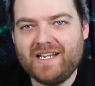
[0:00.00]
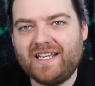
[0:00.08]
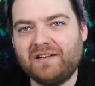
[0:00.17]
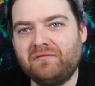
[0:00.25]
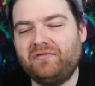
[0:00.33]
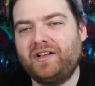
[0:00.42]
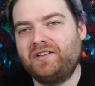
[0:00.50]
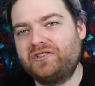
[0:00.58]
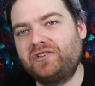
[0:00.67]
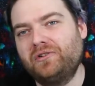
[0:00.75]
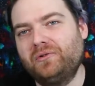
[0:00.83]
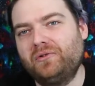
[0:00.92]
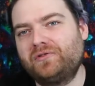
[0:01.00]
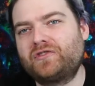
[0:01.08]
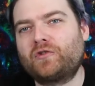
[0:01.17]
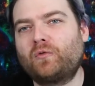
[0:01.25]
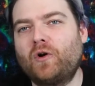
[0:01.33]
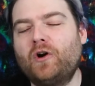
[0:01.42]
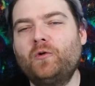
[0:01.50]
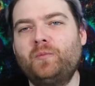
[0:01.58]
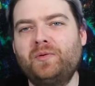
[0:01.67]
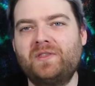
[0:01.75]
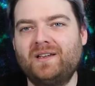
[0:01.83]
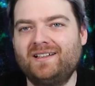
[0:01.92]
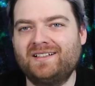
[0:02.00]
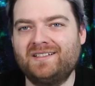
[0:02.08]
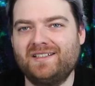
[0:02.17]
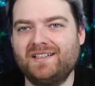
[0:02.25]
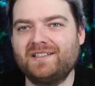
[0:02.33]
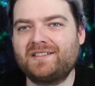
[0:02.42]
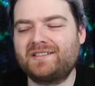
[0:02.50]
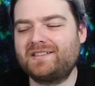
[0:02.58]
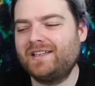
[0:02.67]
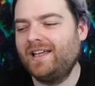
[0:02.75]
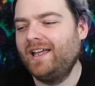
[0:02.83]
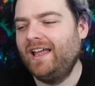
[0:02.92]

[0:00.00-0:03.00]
conventional trope that exists